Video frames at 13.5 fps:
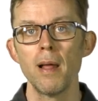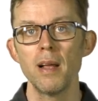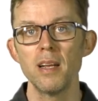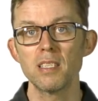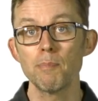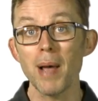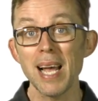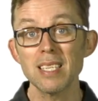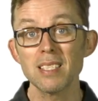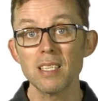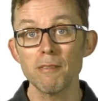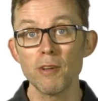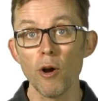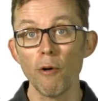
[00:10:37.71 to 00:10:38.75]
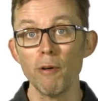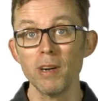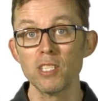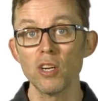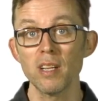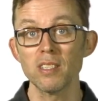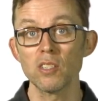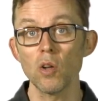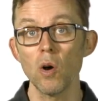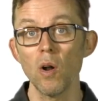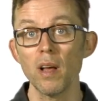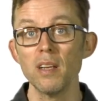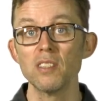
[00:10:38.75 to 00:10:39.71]
It's best if your original
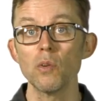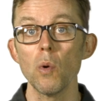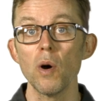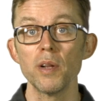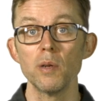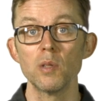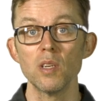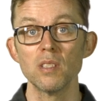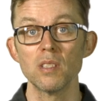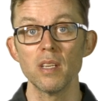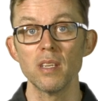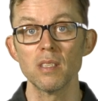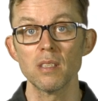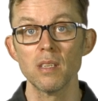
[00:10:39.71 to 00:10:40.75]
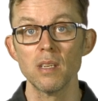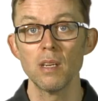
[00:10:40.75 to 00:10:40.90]
installer is the one who does this.